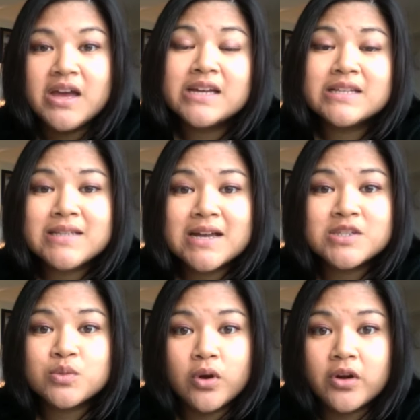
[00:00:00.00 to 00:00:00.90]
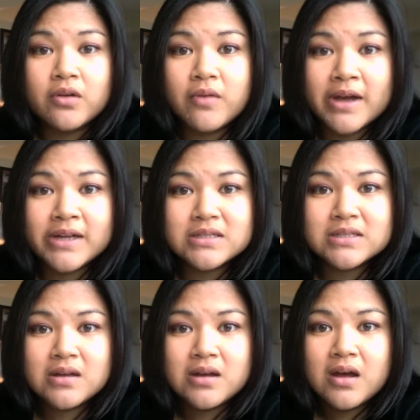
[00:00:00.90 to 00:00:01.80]
is sex worker
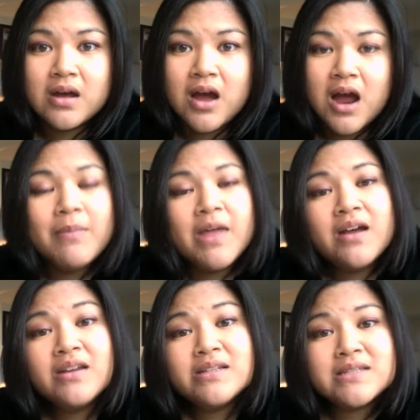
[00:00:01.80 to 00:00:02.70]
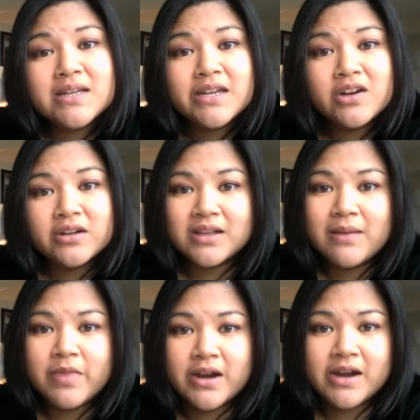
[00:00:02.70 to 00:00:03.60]
rights. I'm not going to sit here and
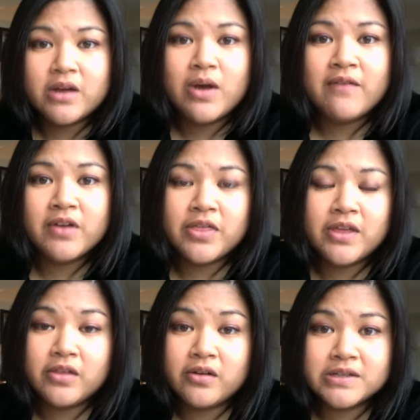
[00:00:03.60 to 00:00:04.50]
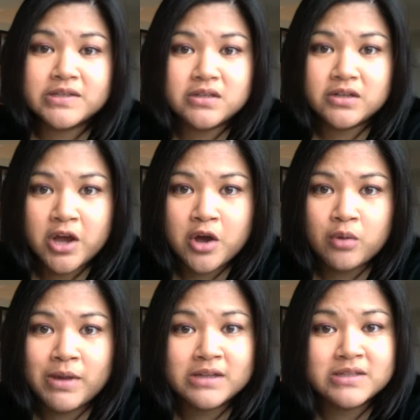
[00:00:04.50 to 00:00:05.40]
claim that I know everything there is to know
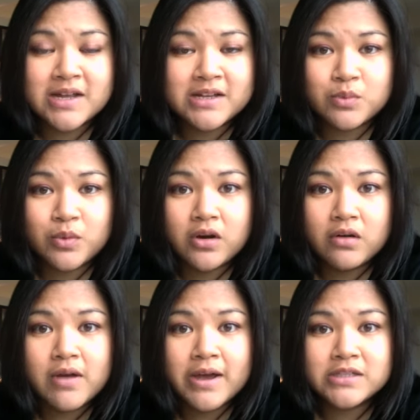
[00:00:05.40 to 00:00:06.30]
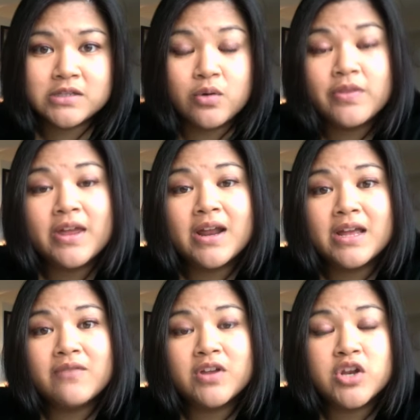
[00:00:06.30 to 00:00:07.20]
about sex worker rights, or that I
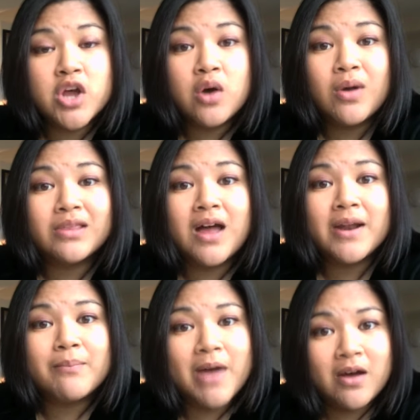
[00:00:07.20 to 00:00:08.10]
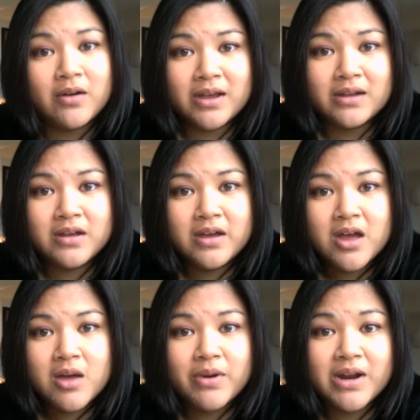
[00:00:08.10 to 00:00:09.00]
even know a lot about it,
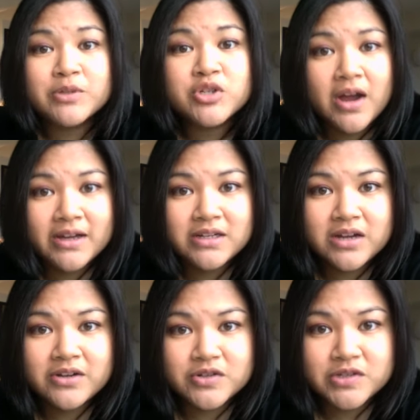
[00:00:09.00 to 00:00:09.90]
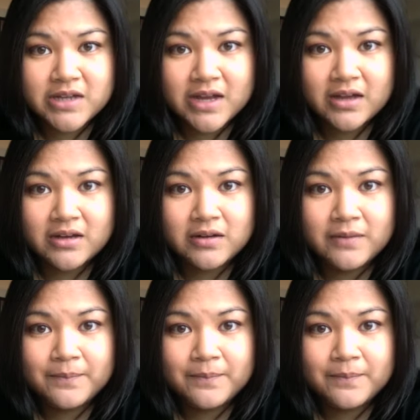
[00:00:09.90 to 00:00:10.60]
but I'm trying to understand.